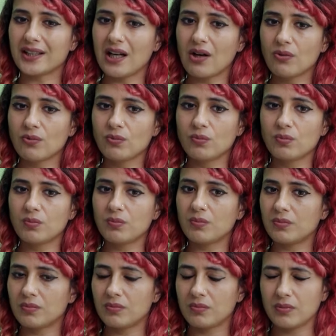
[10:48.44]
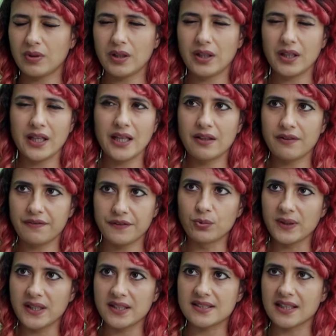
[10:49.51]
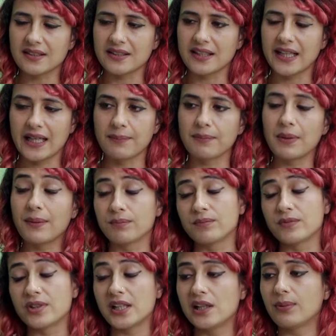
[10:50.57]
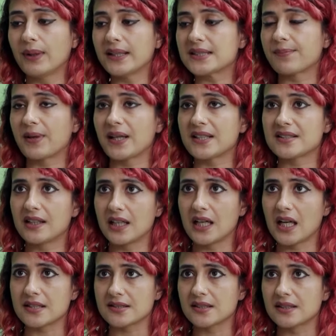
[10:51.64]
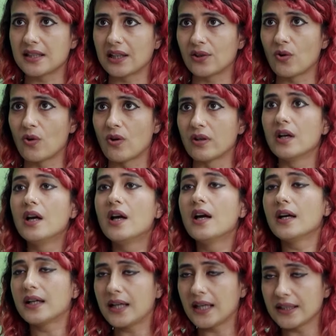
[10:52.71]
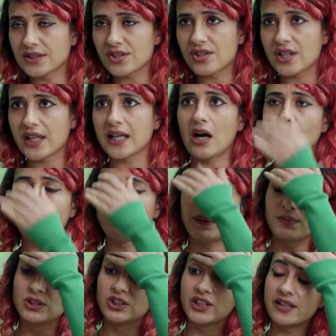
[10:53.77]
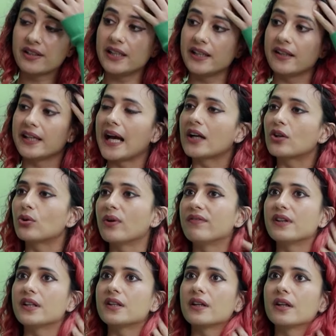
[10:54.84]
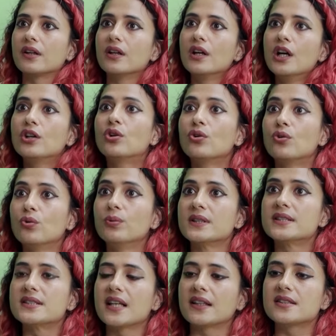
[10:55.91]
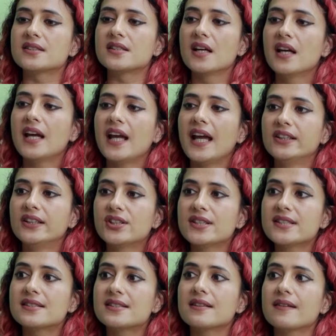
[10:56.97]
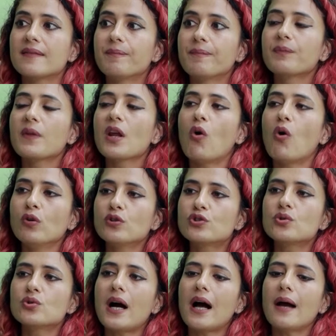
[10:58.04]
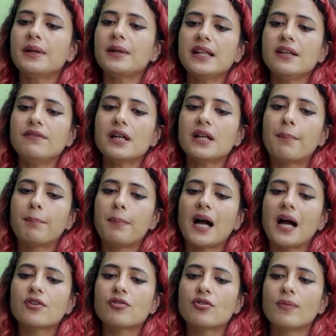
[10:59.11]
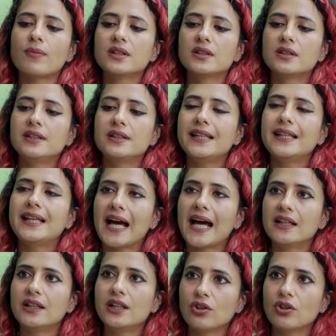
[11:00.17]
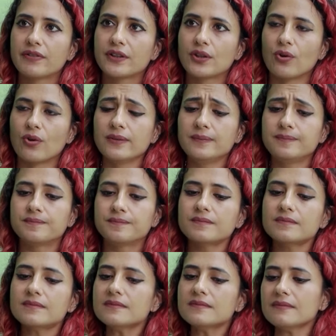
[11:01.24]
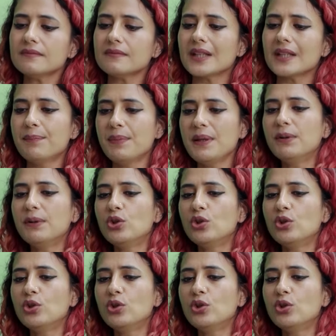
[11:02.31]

down in a few weeks, I think. And I'm, I'm really quite surprised that it lasted that long, mm. considering how people generally react to everything to do with sex. It's just also, I mean, even apart from the legality of it all, people